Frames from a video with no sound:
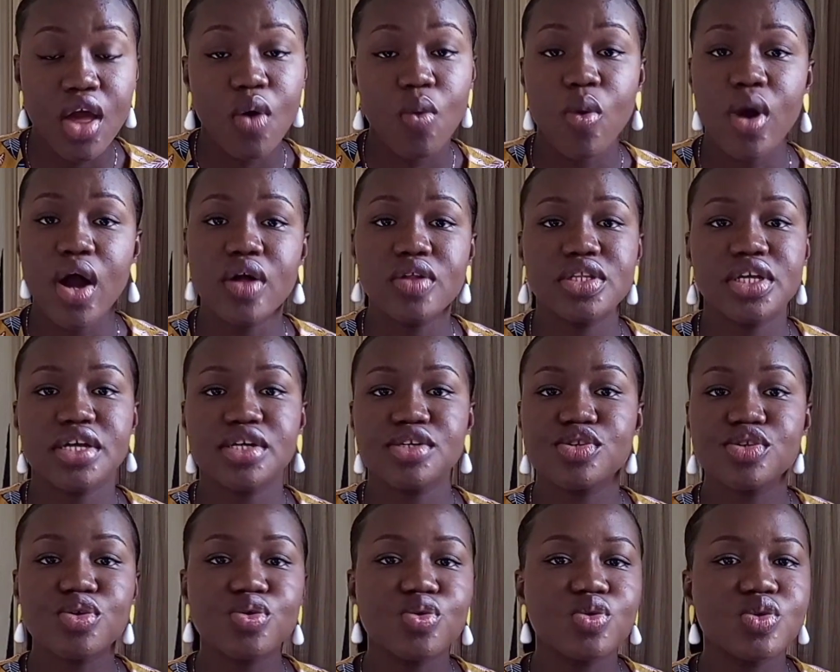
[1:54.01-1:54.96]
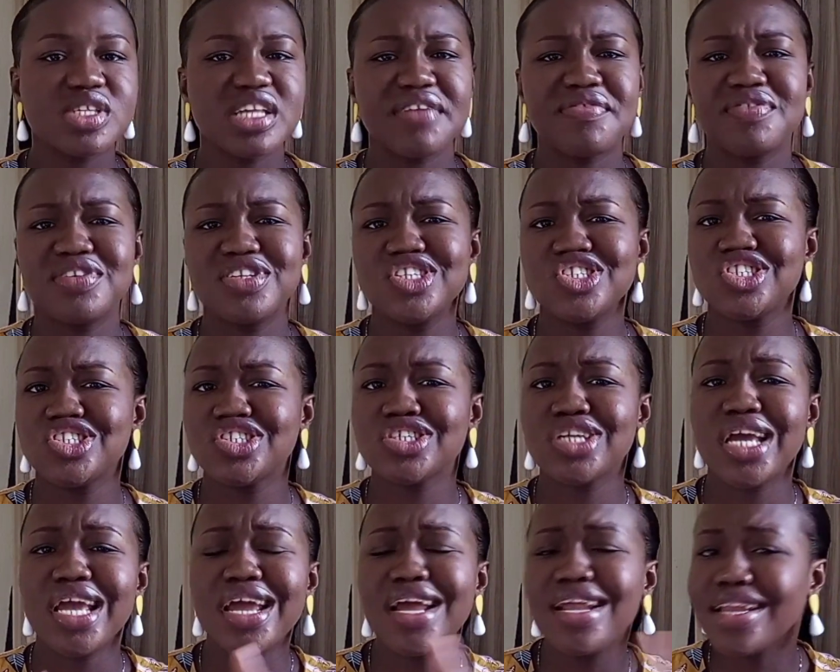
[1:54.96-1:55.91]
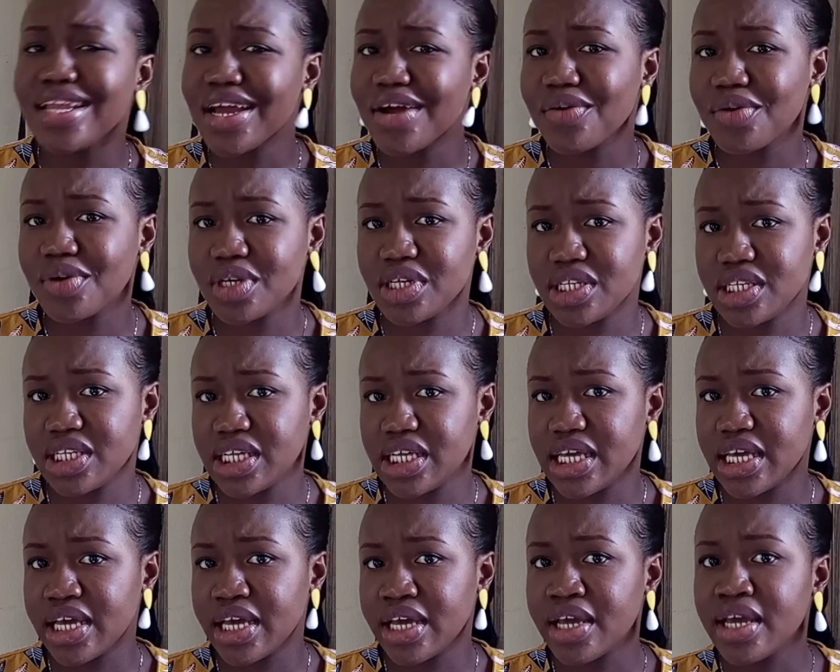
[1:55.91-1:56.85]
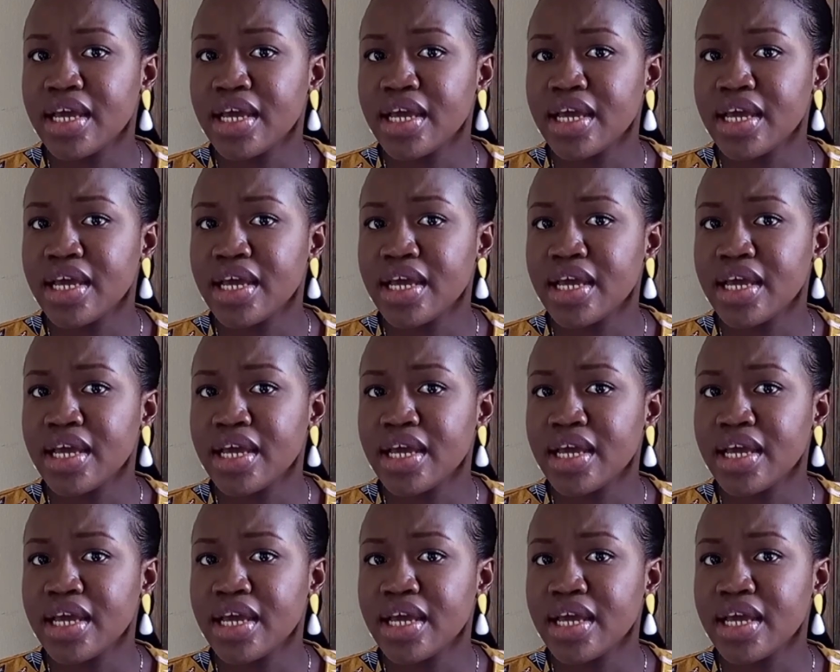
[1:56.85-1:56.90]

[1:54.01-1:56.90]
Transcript: while there are schools that finish earlier on in the year.